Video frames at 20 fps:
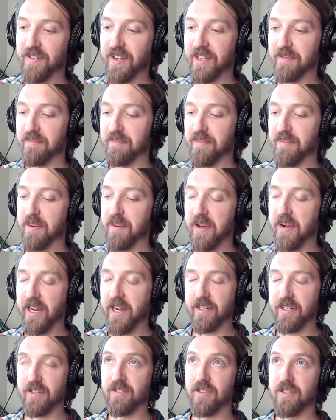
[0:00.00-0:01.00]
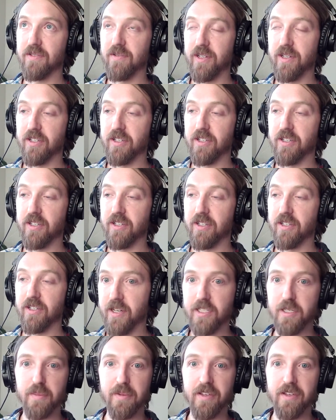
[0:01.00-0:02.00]
my mind goes, well, there's this
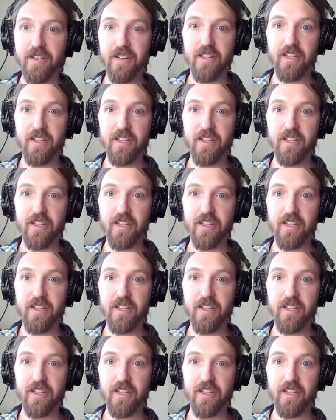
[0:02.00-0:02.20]
possibility,